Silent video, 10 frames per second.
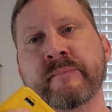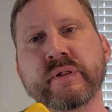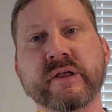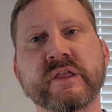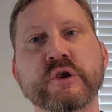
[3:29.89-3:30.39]

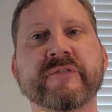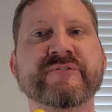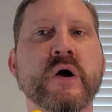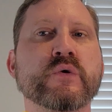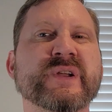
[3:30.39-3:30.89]
plugging your
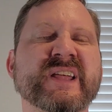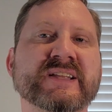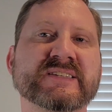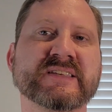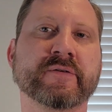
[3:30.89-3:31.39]
phone in
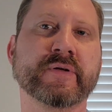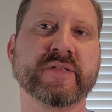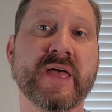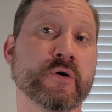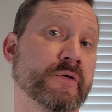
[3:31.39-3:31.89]
and stuff
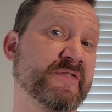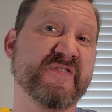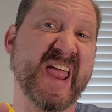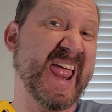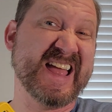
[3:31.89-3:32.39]
like that, or
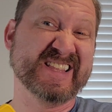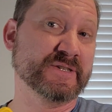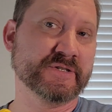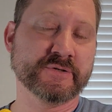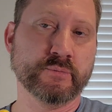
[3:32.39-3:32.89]

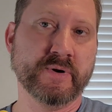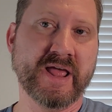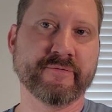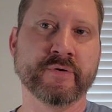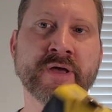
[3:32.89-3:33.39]
fans or
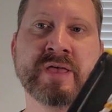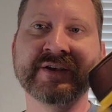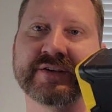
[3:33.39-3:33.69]
whatever.